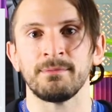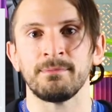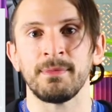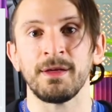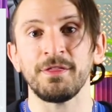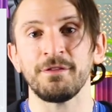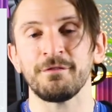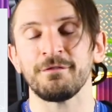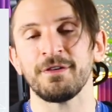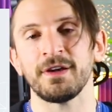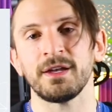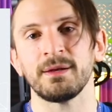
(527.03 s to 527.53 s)

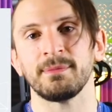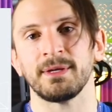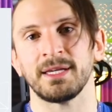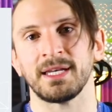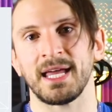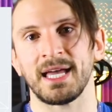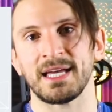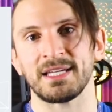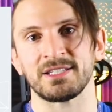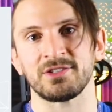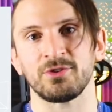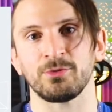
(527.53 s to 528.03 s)
Methamphetamine
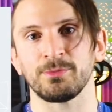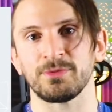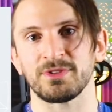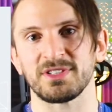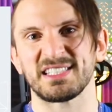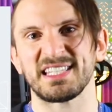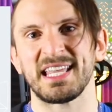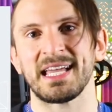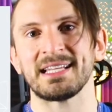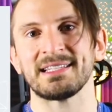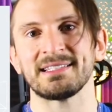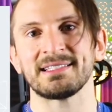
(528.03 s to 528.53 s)
has
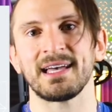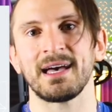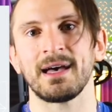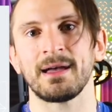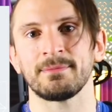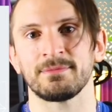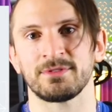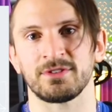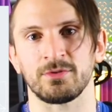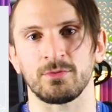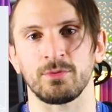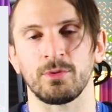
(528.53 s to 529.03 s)
almost 10
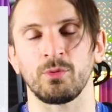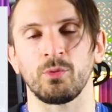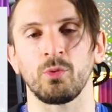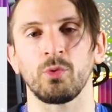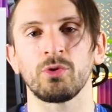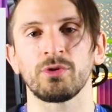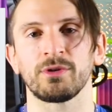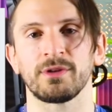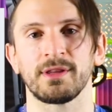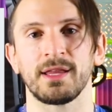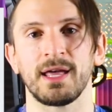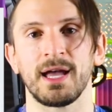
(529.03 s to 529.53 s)
times the
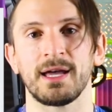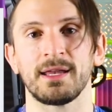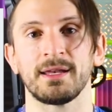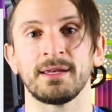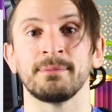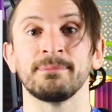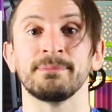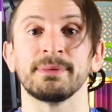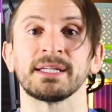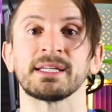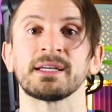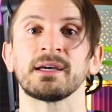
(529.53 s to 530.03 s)
reward of that.
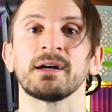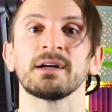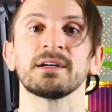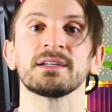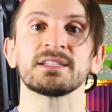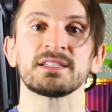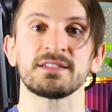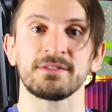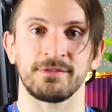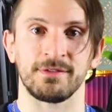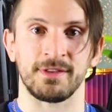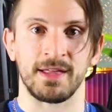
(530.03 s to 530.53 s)
And
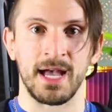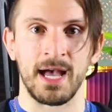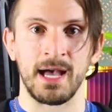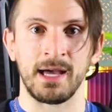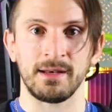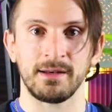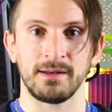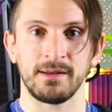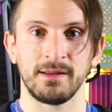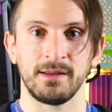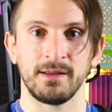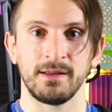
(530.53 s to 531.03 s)
because of
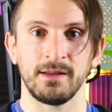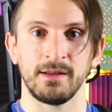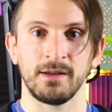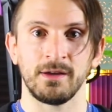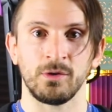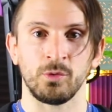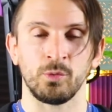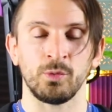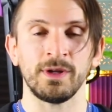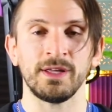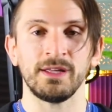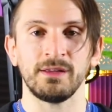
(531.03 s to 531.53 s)
that,
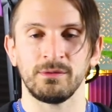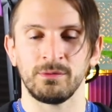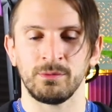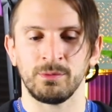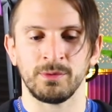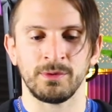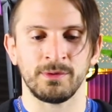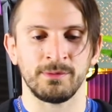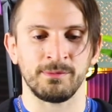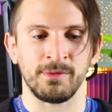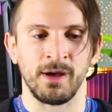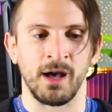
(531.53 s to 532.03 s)
we
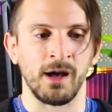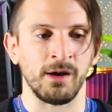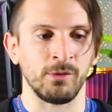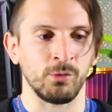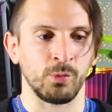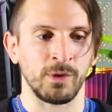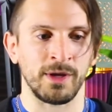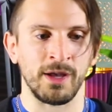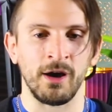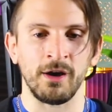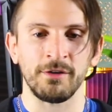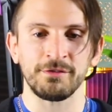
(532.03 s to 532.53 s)

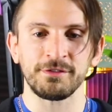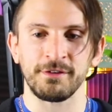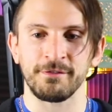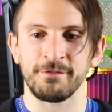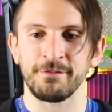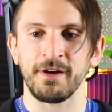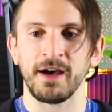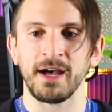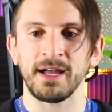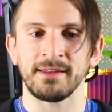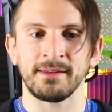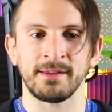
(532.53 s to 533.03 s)
often
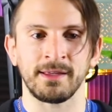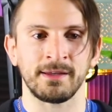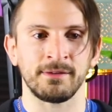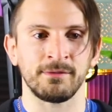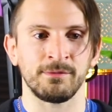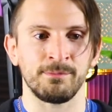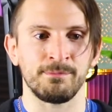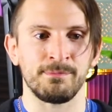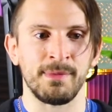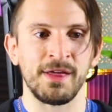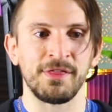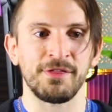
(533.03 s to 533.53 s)
find that
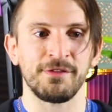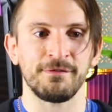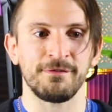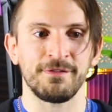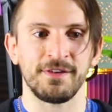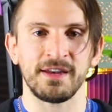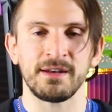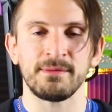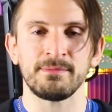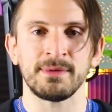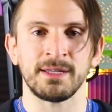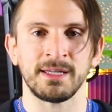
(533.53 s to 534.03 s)

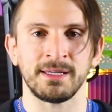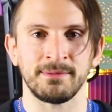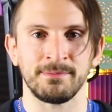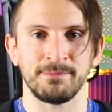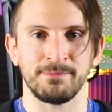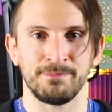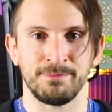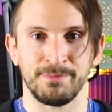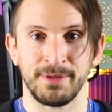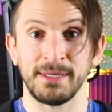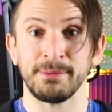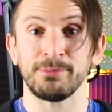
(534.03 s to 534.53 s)
methamphetamine,
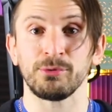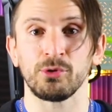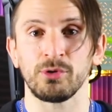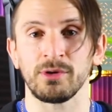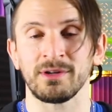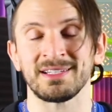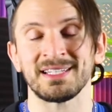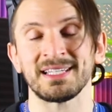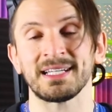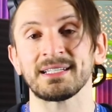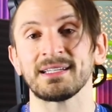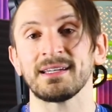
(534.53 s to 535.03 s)
people who
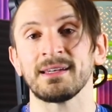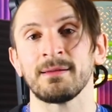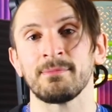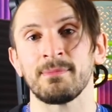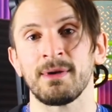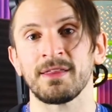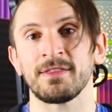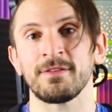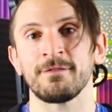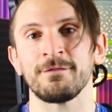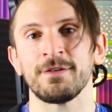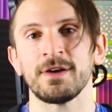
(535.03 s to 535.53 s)
are addicted to
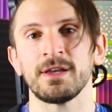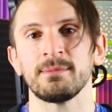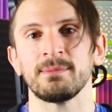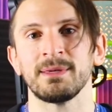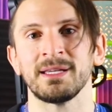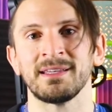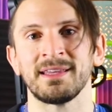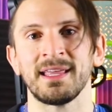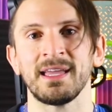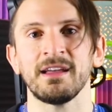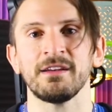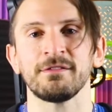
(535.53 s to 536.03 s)

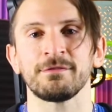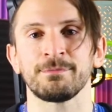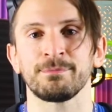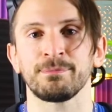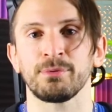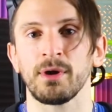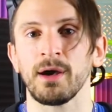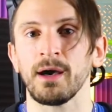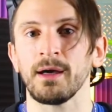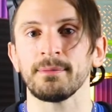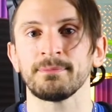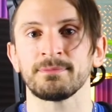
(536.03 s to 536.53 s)
methamphetamine, they have
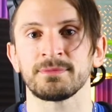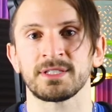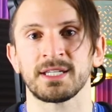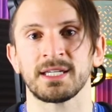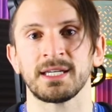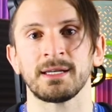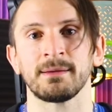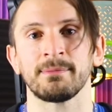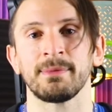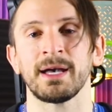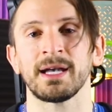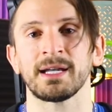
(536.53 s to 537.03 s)
problems
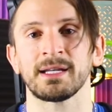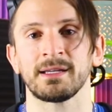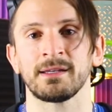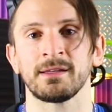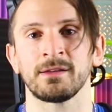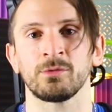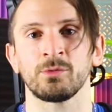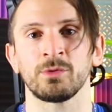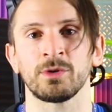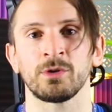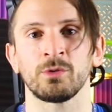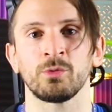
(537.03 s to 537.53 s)
getting back in
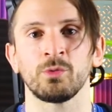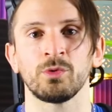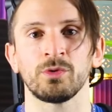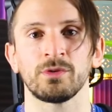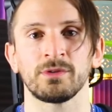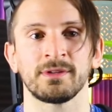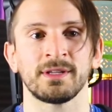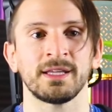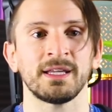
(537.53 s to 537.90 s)
the real world.